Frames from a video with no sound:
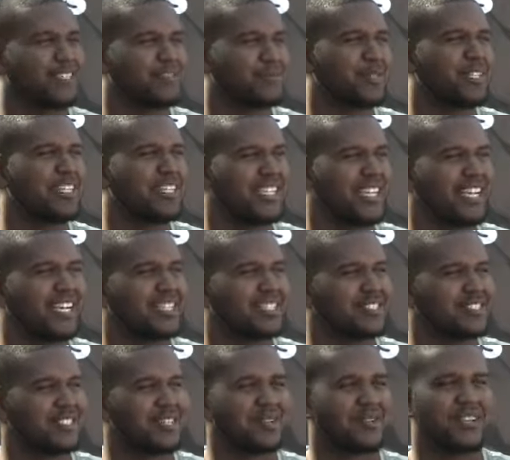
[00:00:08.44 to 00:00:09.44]
It's really nice,
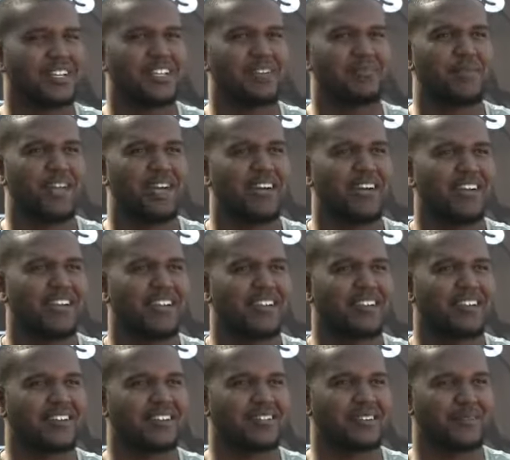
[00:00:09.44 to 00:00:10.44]
you know, getting to be out
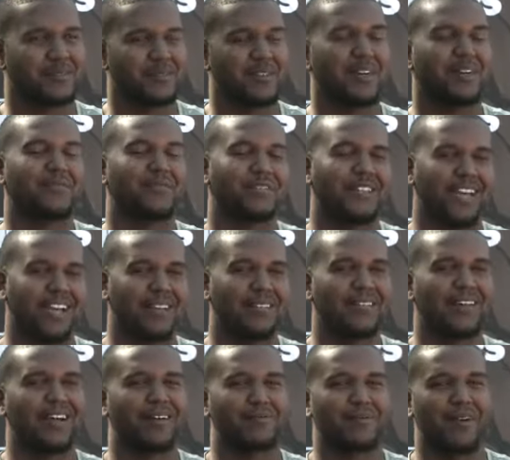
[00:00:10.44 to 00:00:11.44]
here. The, the, the
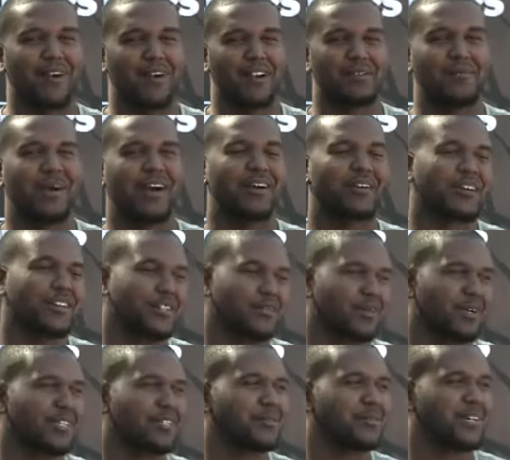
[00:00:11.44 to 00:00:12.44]
I've heard about how good the
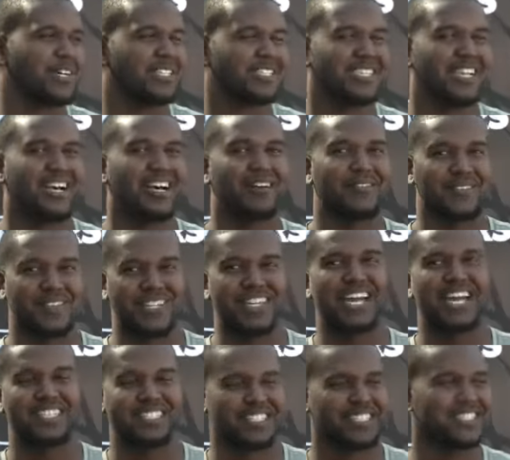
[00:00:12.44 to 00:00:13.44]
weather was. Now I can
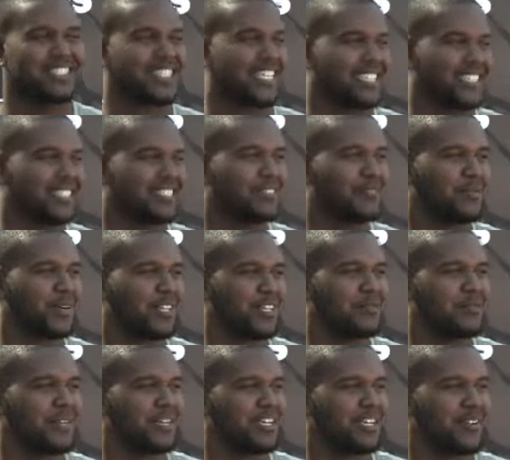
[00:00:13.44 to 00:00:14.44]
actually attest to the
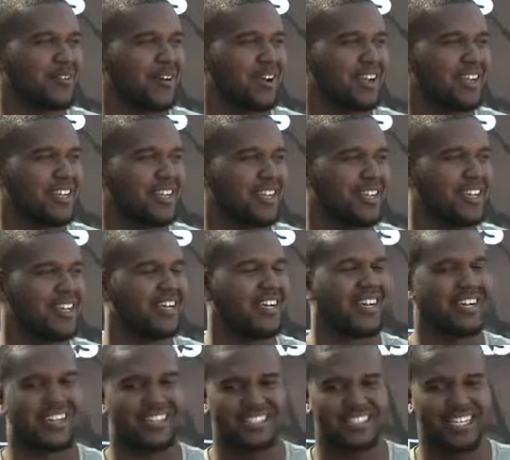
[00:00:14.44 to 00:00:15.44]
weather being great.
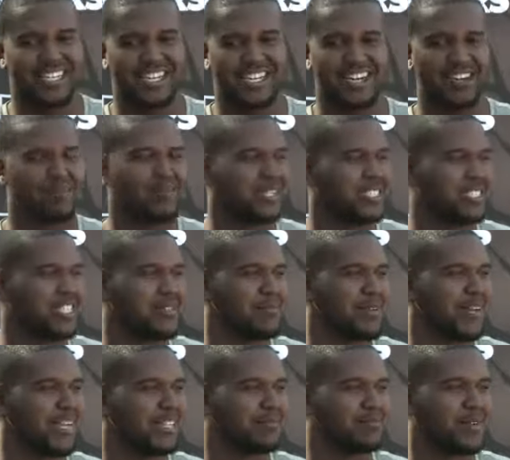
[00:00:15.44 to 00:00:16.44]
Uh, just getting out here with my
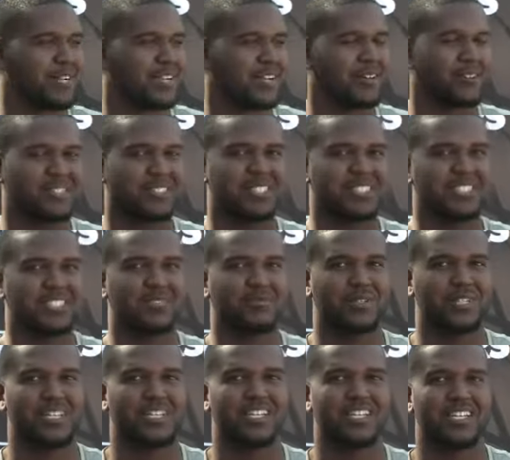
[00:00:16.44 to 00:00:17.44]
teammates, my coaches, just
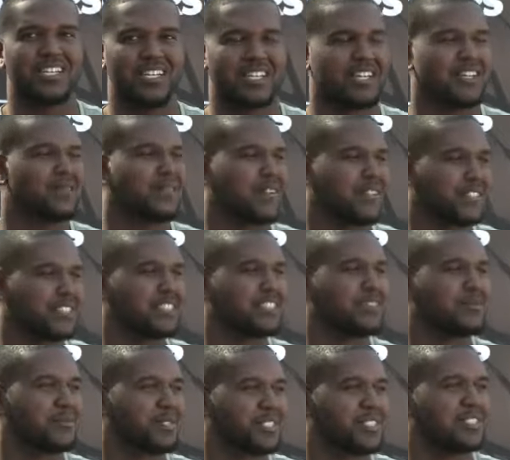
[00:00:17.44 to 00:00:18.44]
really getting in the NFL
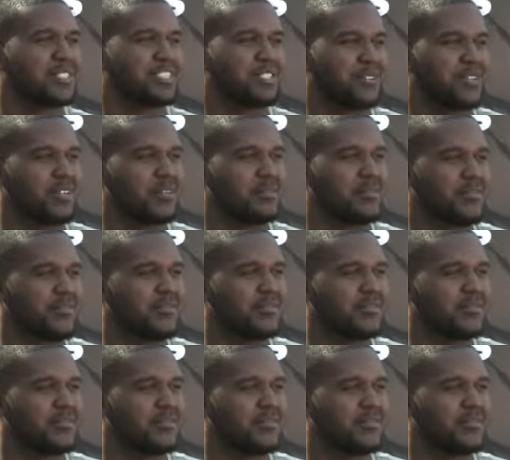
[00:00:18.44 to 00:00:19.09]
system is just a dream.